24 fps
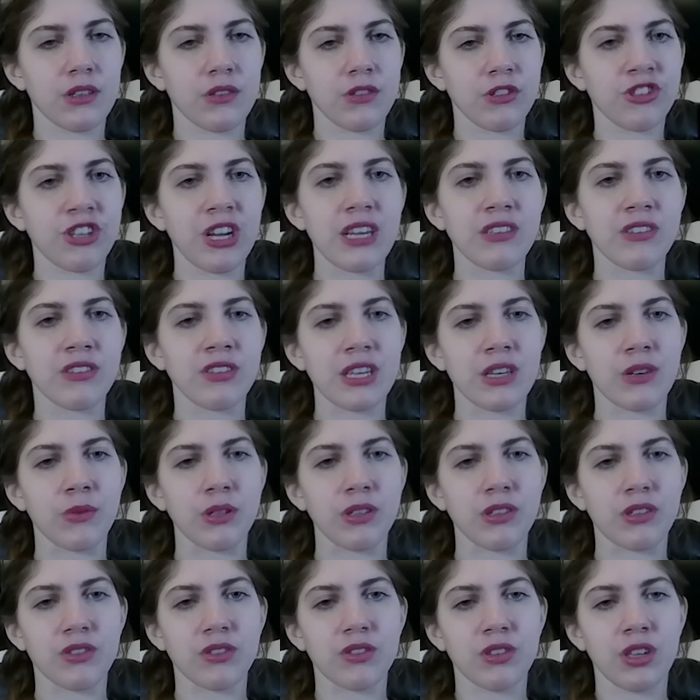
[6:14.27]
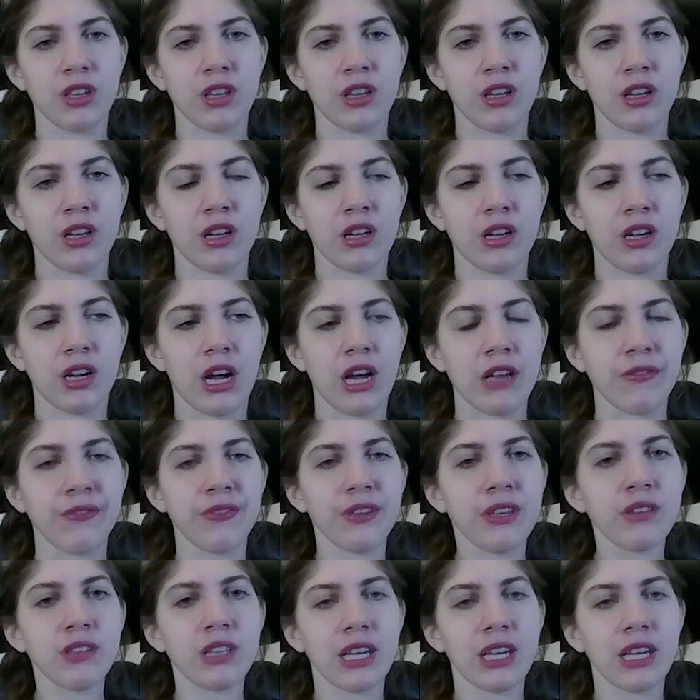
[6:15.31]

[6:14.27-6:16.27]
chase sequence, I feel